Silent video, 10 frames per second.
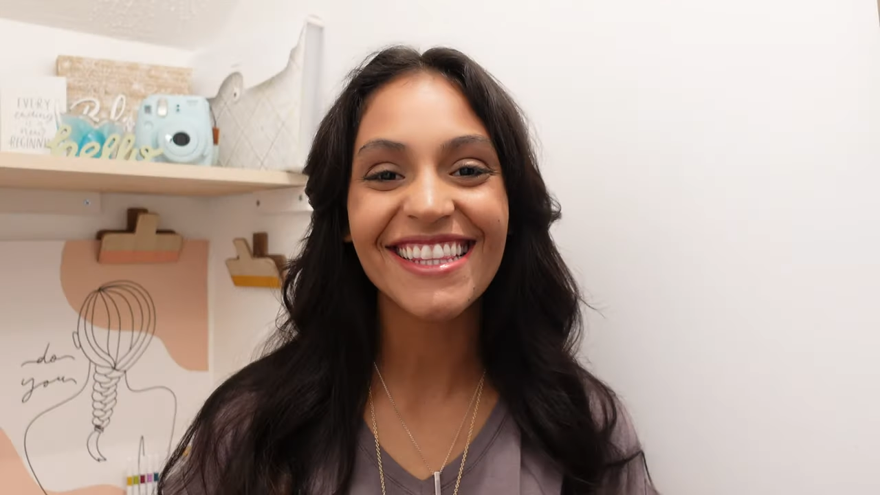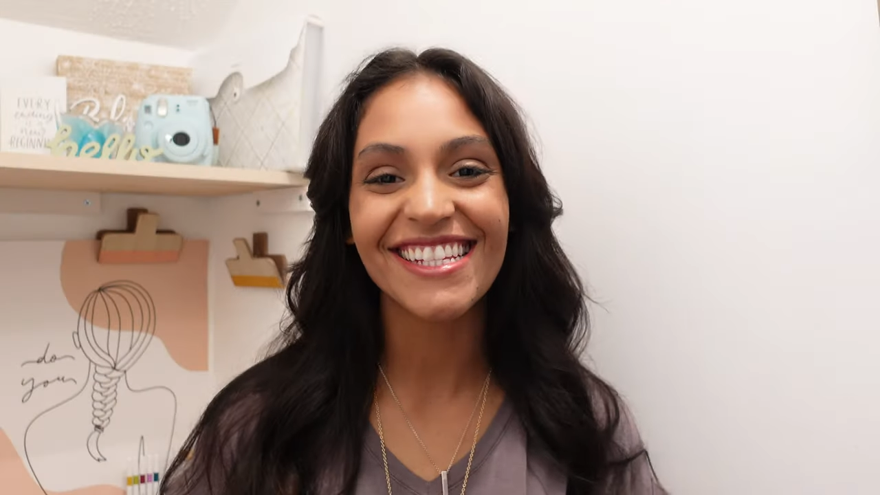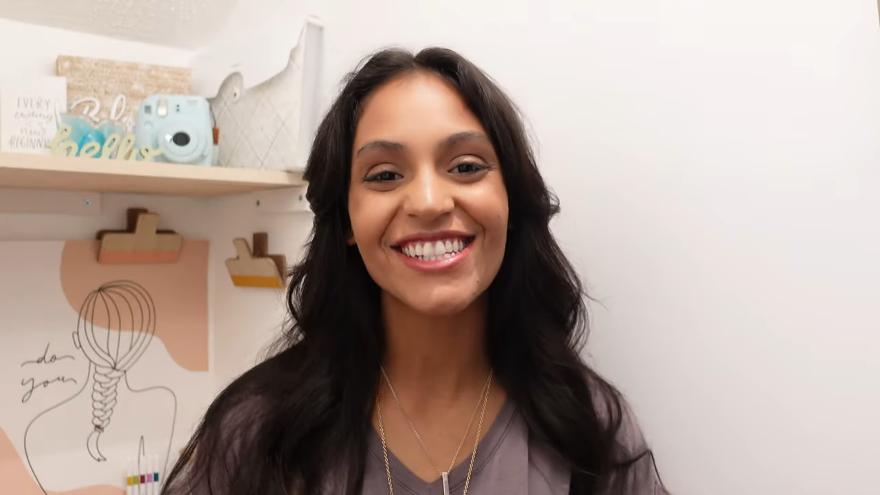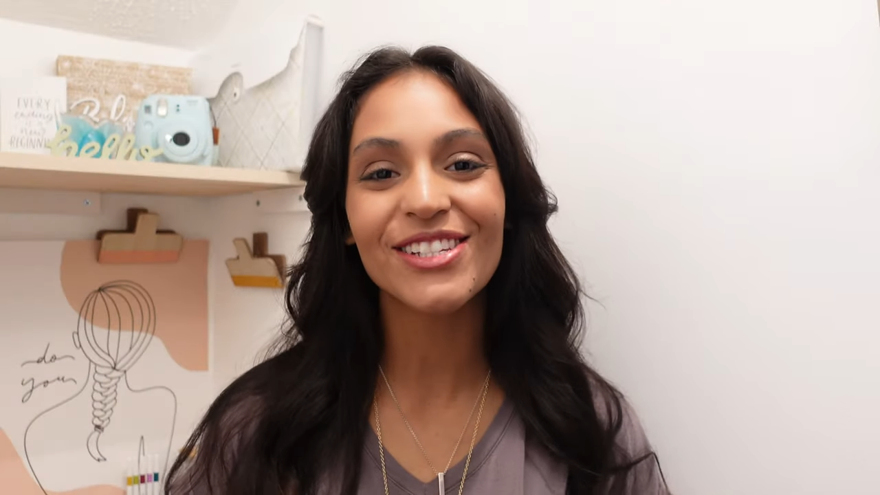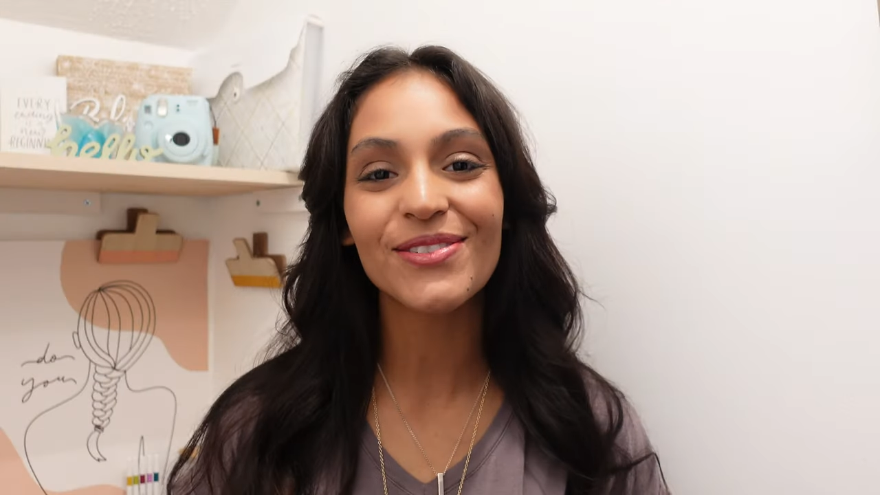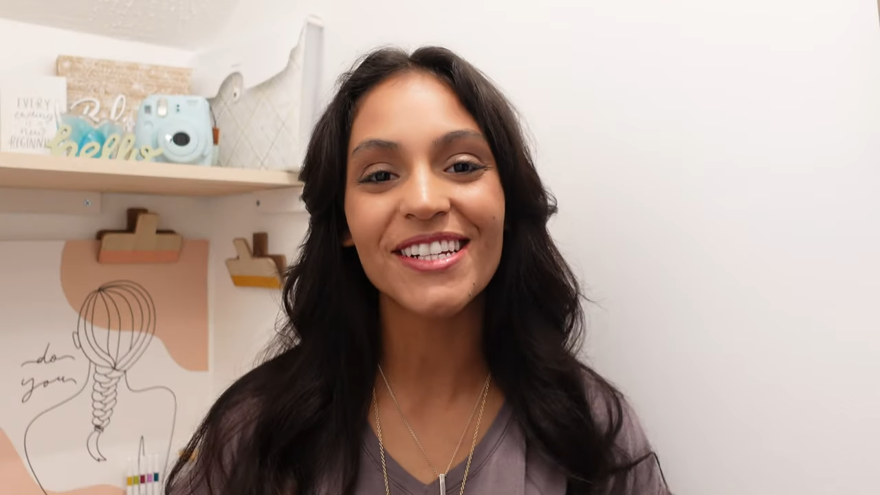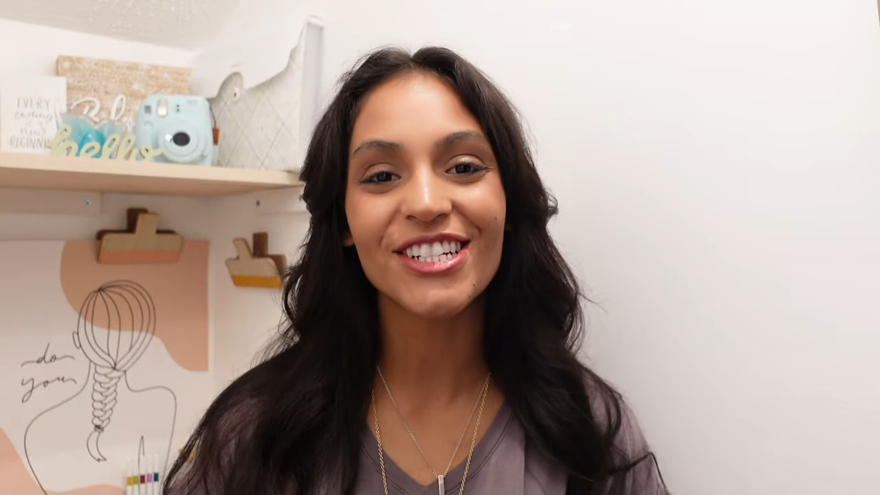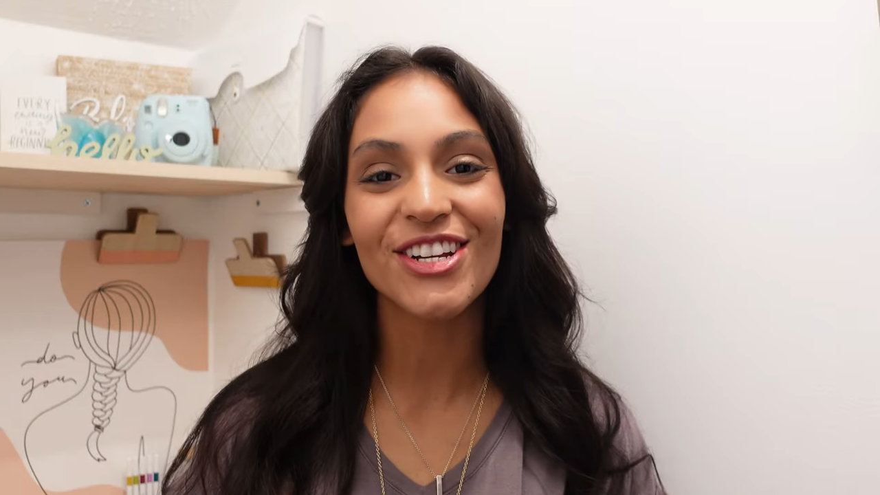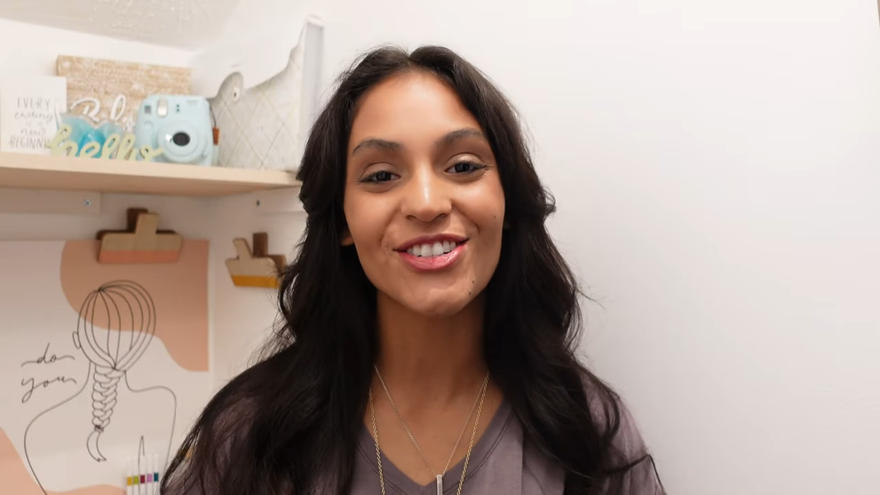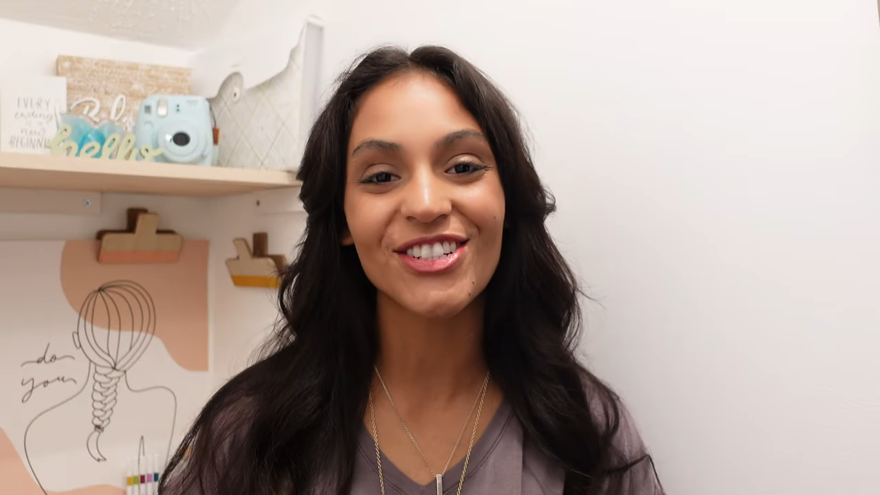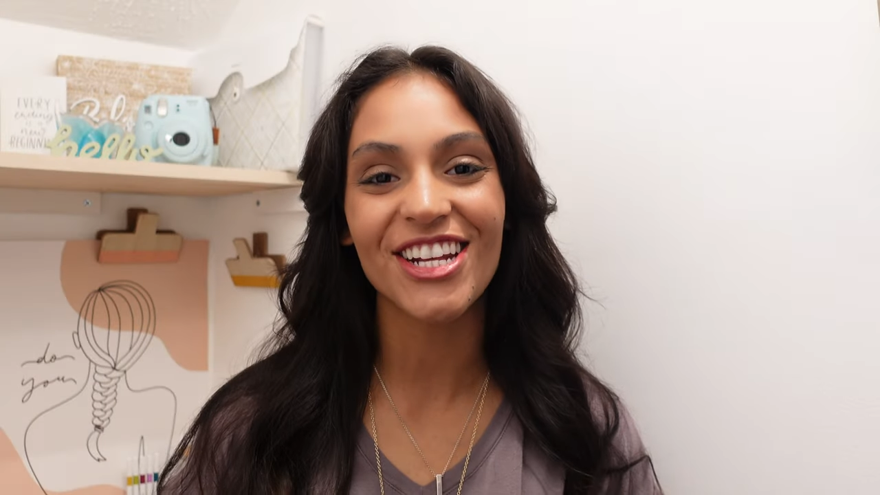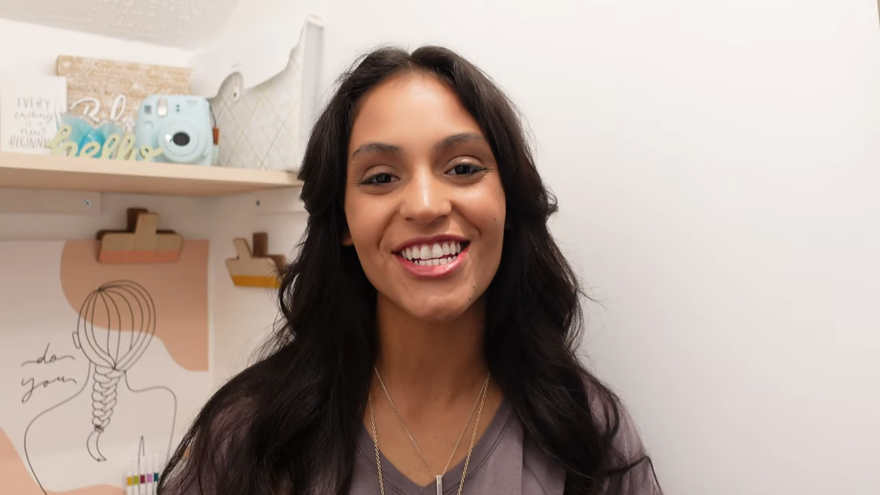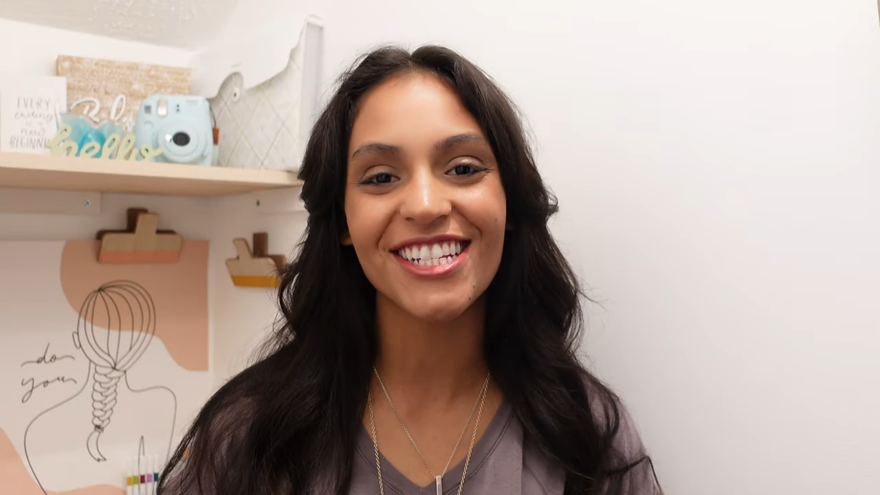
This is my channel, Shy's